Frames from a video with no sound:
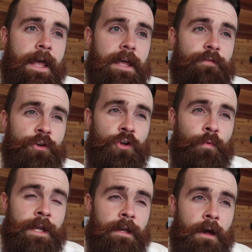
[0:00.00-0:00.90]
If you're
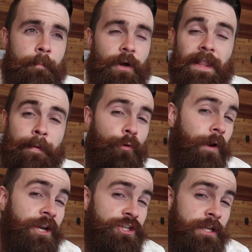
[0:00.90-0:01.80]
doing
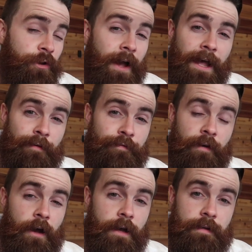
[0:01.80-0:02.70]
collaboration, you'll have